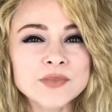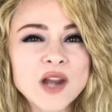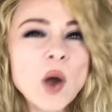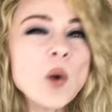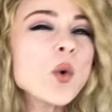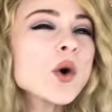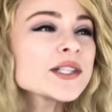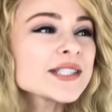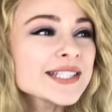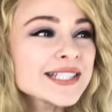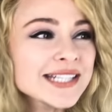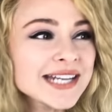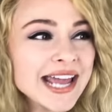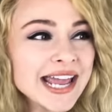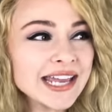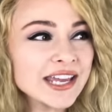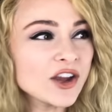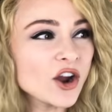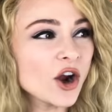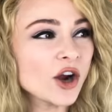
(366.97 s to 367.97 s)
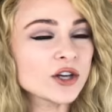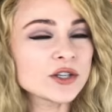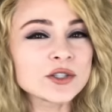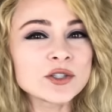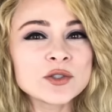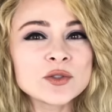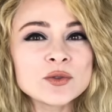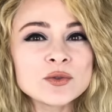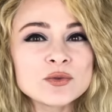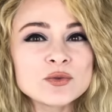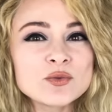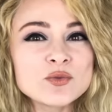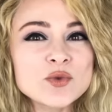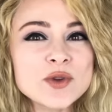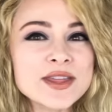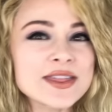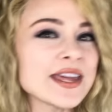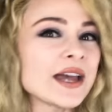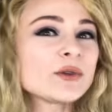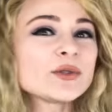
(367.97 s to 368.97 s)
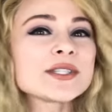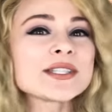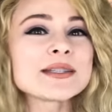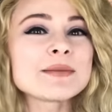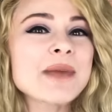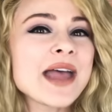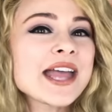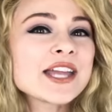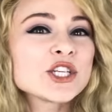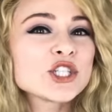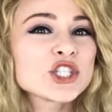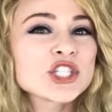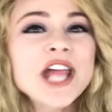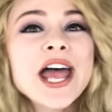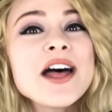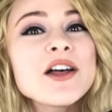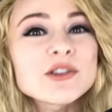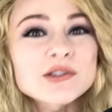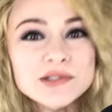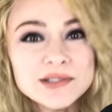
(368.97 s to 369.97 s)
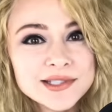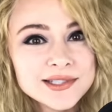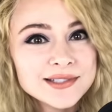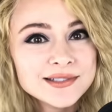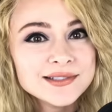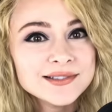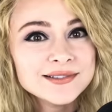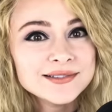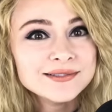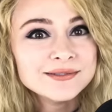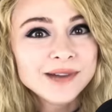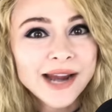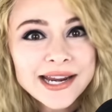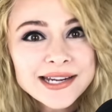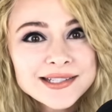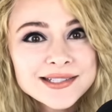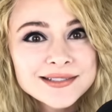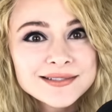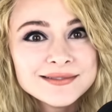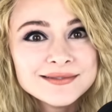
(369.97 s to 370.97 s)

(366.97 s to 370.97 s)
Now what's an egg carton without some egg shells, right?